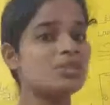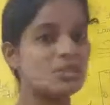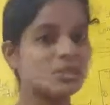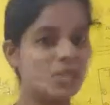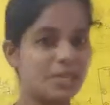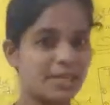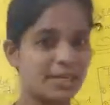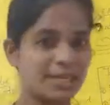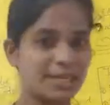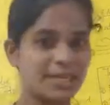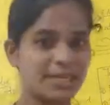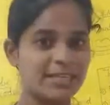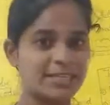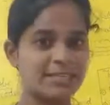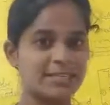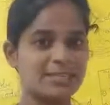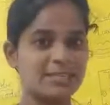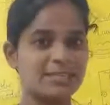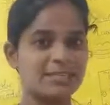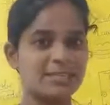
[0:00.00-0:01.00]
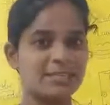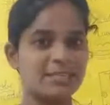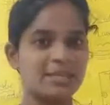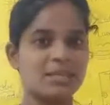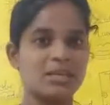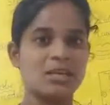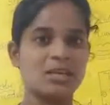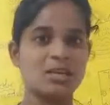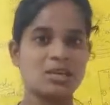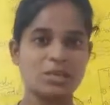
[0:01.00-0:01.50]
to our nation,
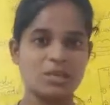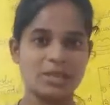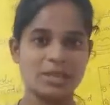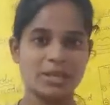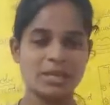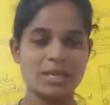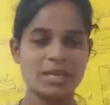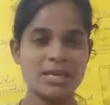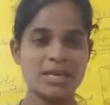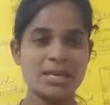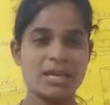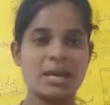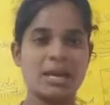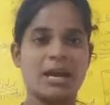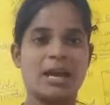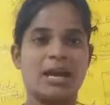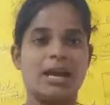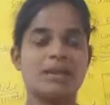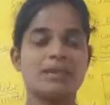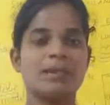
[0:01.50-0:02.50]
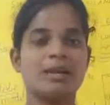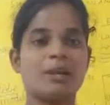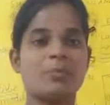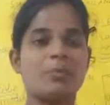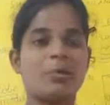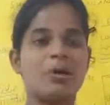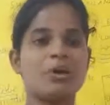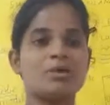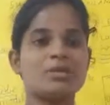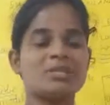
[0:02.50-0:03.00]
okay, and
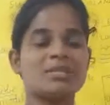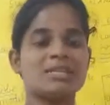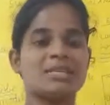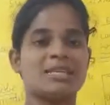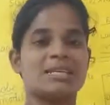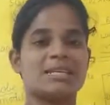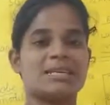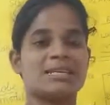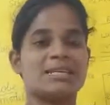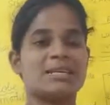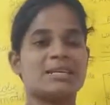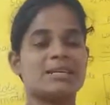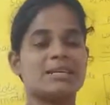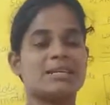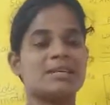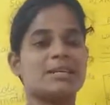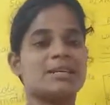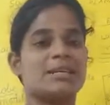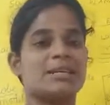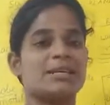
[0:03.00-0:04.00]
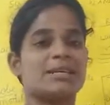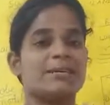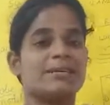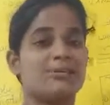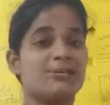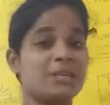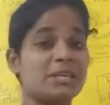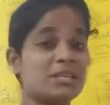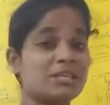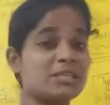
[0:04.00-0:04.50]
about the
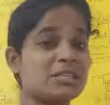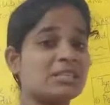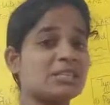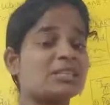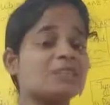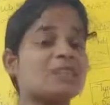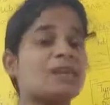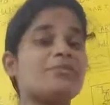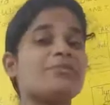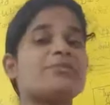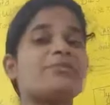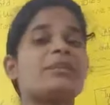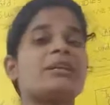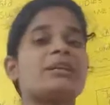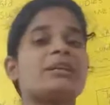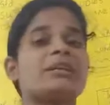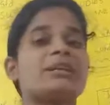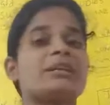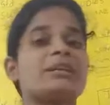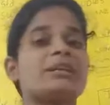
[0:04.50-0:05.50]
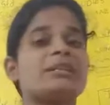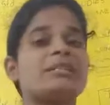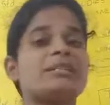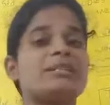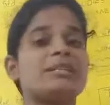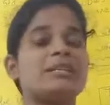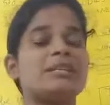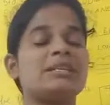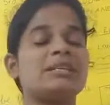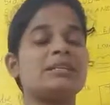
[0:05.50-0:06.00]
features of our
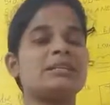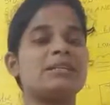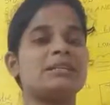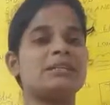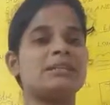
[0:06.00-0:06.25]
country,